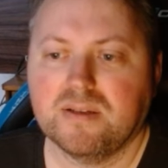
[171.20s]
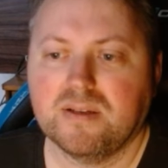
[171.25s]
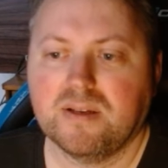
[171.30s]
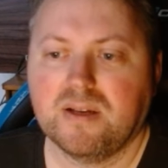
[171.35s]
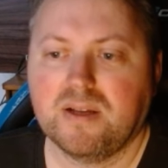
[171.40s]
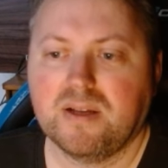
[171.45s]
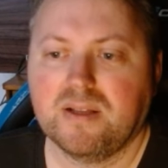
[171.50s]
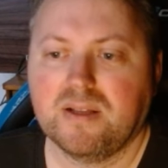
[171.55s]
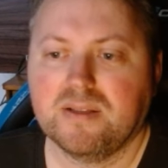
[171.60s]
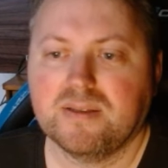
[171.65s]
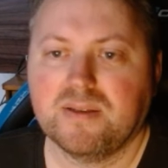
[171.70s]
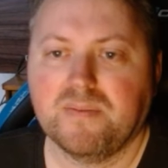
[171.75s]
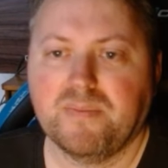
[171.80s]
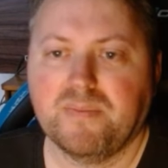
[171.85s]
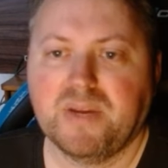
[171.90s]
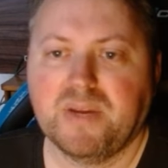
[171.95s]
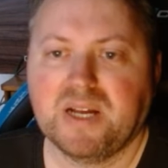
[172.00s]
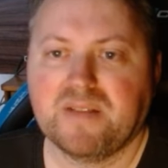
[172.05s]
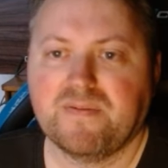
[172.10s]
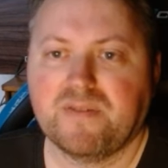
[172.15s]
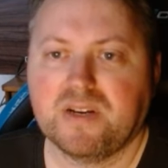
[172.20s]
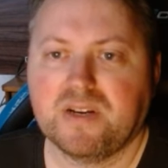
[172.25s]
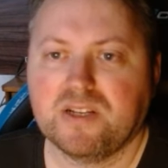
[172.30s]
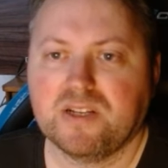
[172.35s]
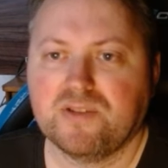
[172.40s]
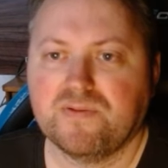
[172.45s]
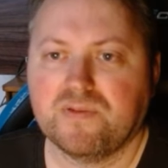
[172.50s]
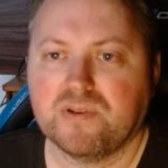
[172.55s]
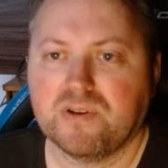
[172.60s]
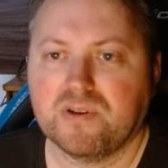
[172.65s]
and some bad French
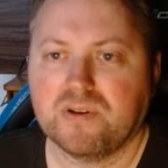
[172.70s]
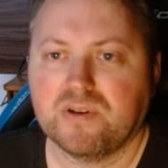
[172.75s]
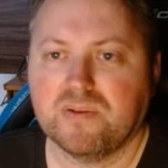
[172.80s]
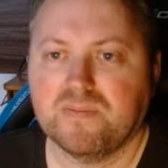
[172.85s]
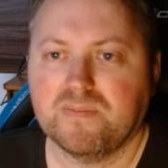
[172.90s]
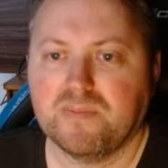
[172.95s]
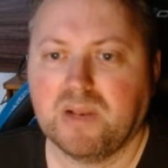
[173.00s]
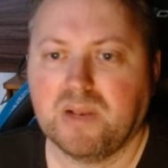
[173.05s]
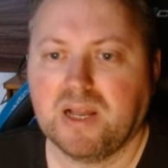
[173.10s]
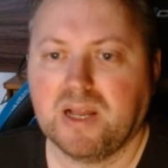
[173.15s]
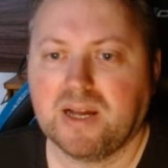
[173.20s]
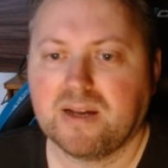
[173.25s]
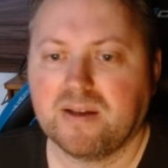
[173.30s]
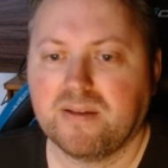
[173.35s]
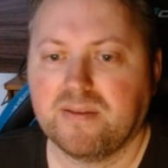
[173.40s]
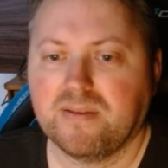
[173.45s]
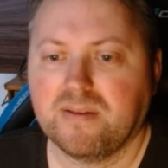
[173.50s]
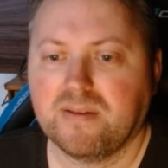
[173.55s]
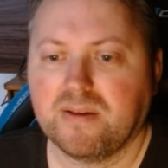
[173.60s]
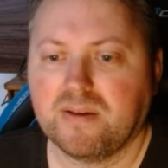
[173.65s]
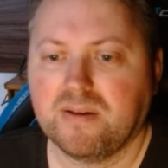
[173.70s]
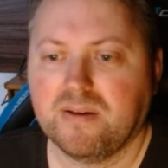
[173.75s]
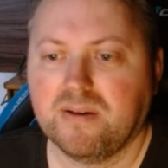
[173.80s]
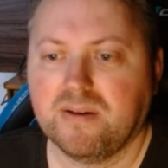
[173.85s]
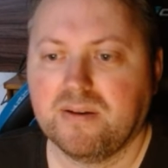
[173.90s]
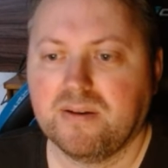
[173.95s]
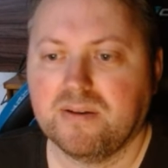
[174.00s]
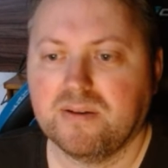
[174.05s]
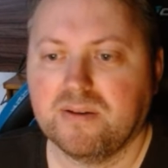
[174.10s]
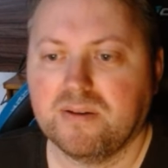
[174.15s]
for black, I think,
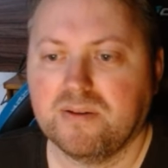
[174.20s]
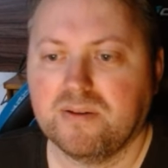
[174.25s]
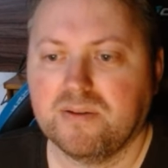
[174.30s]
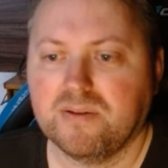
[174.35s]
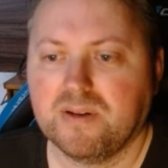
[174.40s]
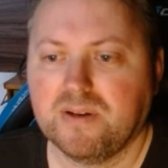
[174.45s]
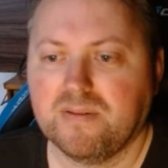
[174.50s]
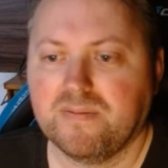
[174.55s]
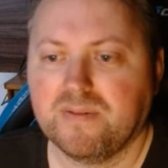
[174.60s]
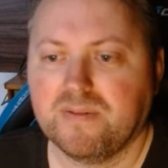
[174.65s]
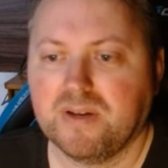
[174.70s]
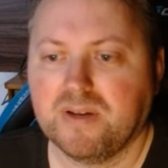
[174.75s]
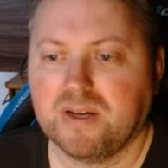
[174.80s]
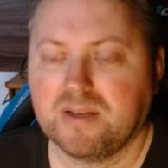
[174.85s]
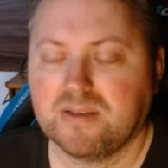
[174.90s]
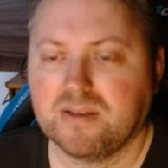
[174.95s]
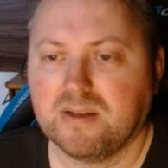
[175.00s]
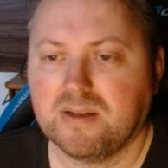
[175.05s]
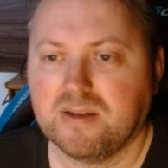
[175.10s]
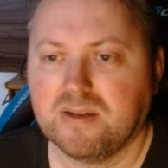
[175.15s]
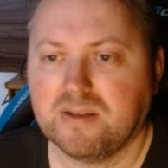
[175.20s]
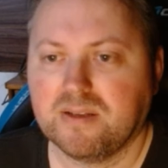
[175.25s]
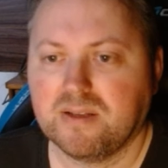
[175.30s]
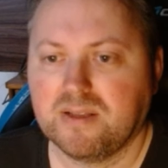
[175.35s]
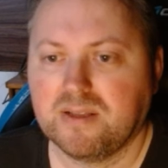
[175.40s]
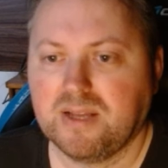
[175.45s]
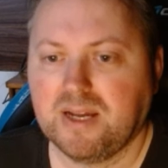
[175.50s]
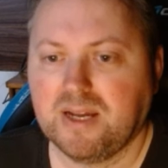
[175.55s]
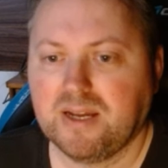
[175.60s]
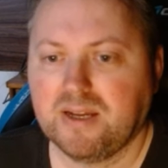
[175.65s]
yeah. You have excellent
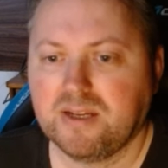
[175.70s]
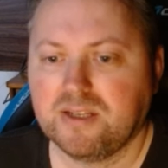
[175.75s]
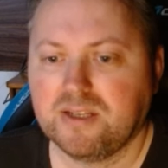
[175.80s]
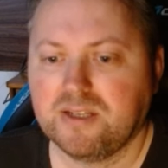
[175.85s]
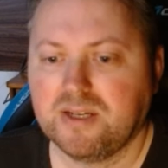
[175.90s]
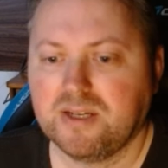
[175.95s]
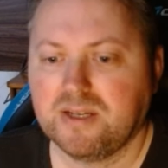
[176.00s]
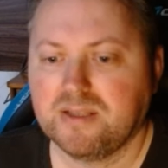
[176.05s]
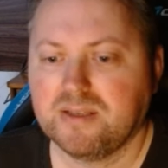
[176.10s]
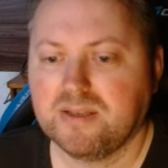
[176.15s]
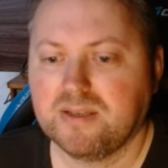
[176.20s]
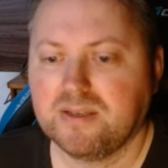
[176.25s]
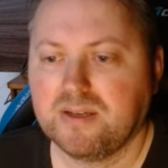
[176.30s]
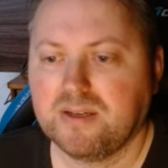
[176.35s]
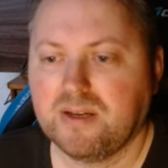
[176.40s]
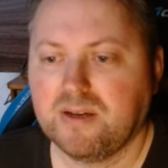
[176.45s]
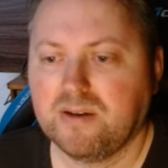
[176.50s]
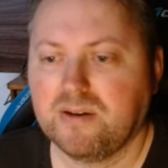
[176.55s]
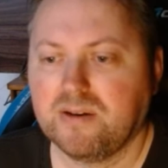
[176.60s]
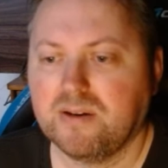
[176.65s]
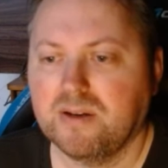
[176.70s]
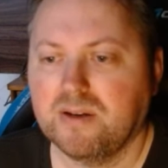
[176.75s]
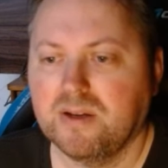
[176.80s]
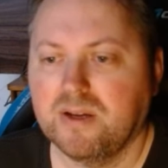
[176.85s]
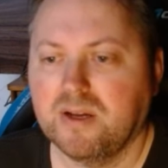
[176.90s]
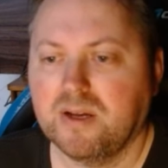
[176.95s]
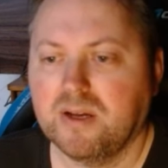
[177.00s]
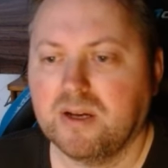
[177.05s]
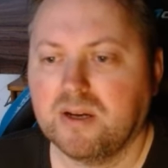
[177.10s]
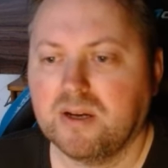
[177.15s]
attacking chances here.
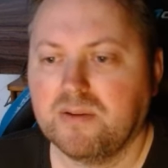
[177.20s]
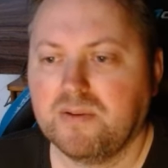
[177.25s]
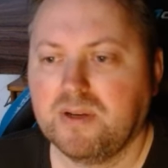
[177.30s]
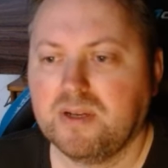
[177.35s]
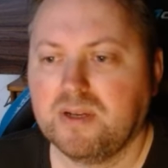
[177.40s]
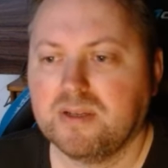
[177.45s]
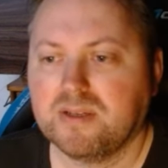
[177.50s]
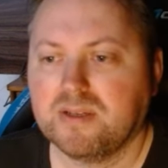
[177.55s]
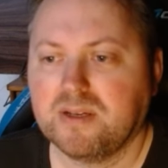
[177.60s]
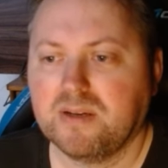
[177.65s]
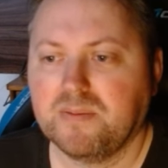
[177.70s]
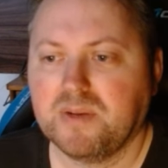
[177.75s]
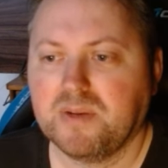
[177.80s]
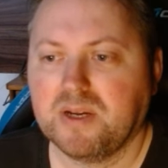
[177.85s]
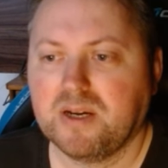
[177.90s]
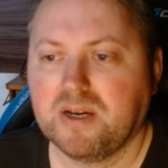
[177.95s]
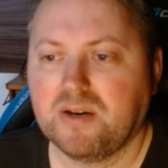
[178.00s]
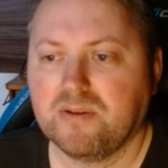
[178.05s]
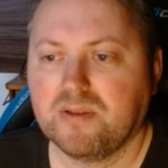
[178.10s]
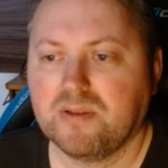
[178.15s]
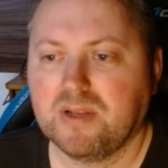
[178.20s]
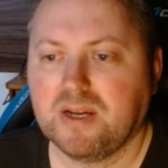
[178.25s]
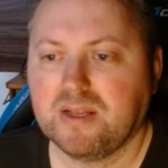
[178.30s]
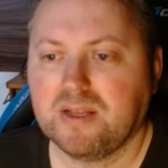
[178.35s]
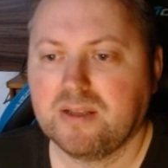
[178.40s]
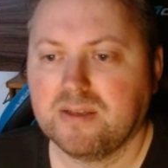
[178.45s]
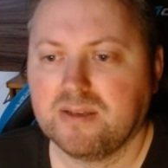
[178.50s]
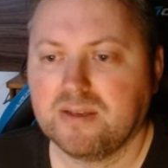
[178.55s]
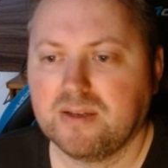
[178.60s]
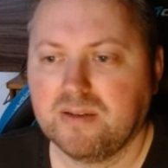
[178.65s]
Queen is coming out,
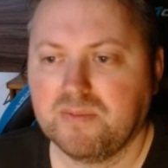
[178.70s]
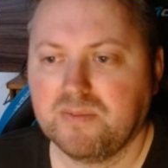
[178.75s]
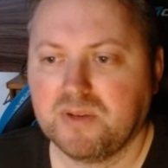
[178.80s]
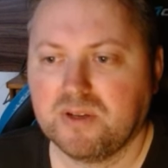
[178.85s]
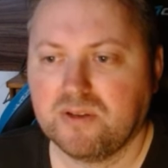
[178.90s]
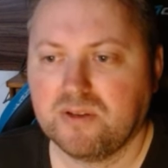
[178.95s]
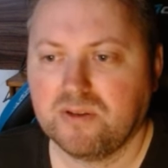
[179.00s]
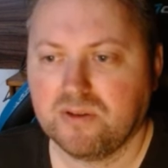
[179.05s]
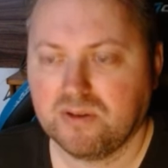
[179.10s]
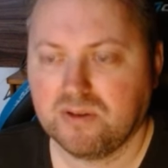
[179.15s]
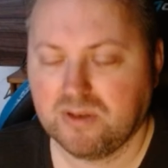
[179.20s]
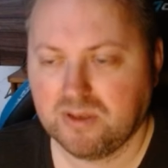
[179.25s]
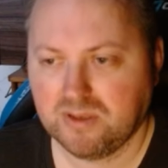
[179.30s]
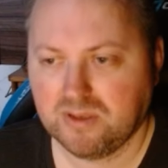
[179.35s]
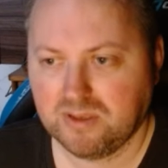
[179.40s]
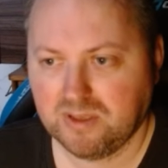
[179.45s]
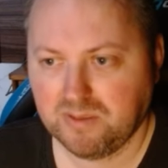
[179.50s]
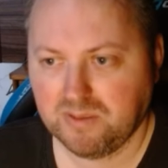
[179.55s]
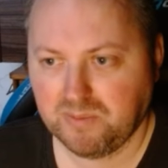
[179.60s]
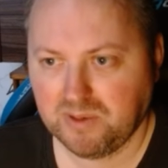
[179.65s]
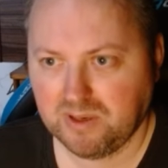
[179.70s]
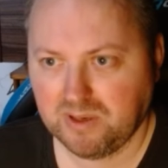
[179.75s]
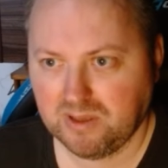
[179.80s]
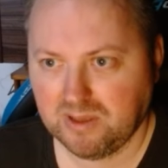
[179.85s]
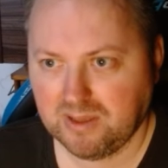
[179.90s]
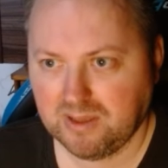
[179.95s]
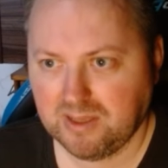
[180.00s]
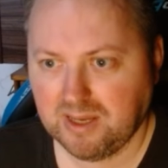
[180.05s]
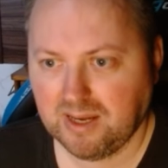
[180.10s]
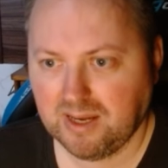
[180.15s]
knight is coming to his typical
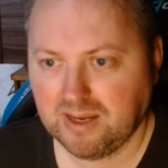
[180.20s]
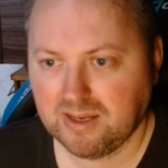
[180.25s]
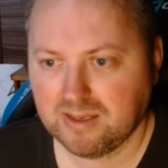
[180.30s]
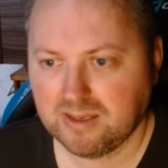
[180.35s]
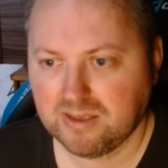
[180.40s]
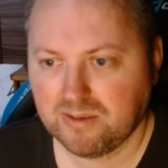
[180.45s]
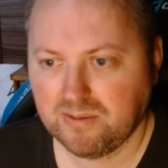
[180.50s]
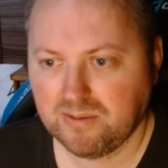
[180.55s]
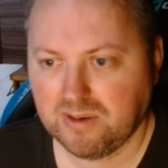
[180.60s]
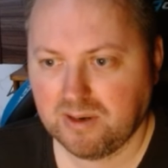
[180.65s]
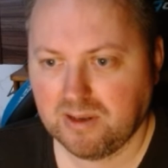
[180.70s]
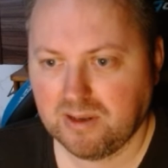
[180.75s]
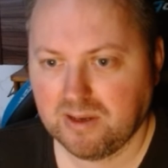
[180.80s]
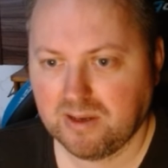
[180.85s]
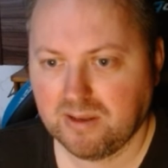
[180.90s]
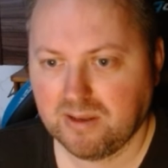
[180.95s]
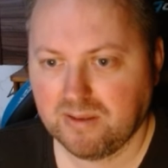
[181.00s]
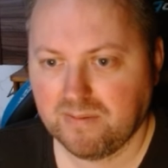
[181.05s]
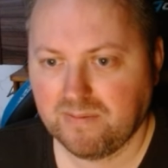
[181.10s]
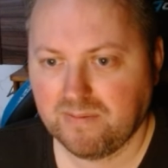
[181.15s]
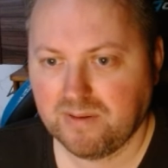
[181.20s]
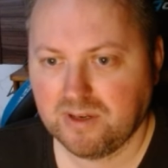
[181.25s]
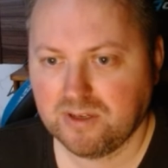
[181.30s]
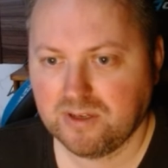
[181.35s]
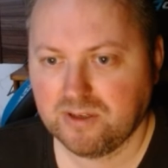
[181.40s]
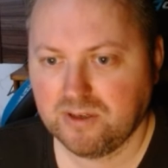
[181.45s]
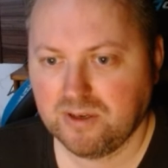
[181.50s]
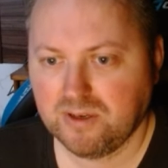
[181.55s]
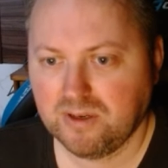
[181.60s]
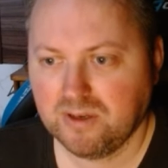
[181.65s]
attacking square like in the
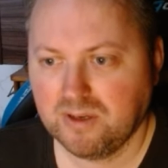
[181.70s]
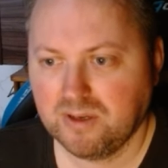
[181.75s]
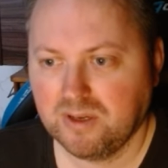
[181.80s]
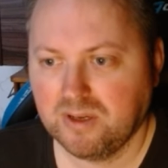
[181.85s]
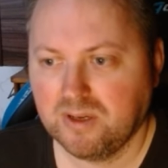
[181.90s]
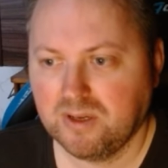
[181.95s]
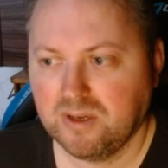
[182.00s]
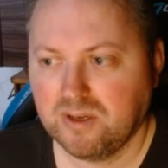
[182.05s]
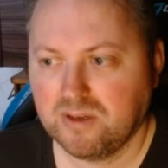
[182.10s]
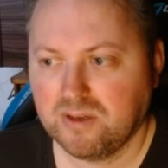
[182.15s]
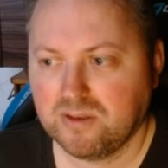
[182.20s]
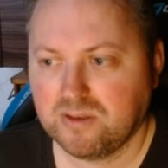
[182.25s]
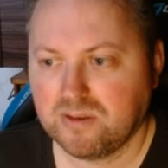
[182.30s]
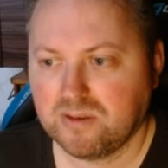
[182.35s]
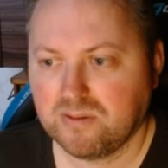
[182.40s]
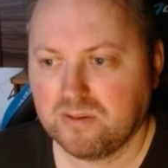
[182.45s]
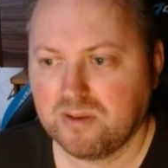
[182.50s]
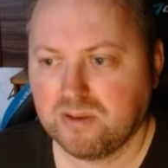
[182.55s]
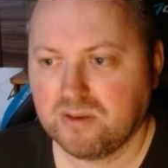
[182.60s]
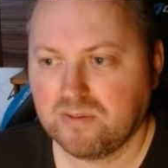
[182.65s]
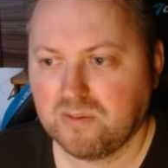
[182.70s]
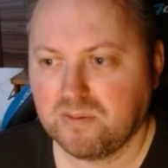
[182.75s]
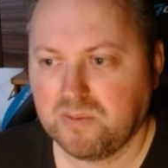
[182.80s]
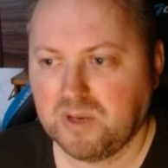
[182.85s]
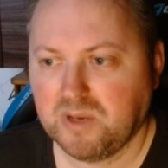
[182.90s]
French, yeah. So this would be